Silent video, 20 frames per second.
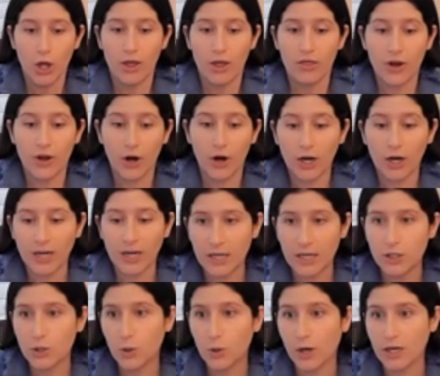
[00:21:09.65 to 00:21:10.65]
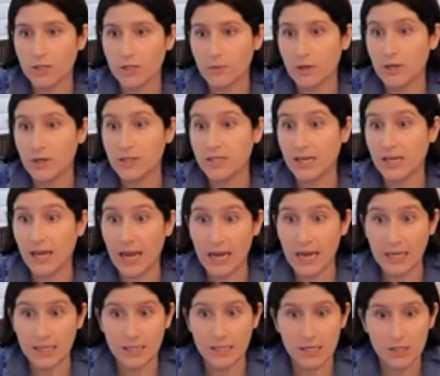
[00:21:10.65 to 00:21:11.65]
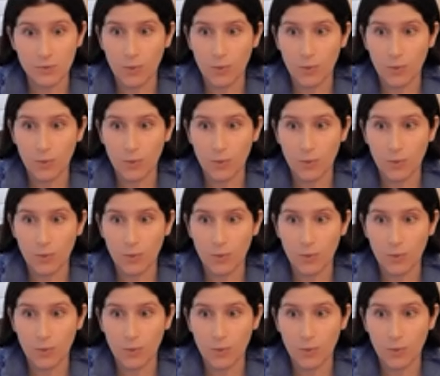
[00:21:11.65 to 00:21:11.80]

there are kids who are experiencing ACEs,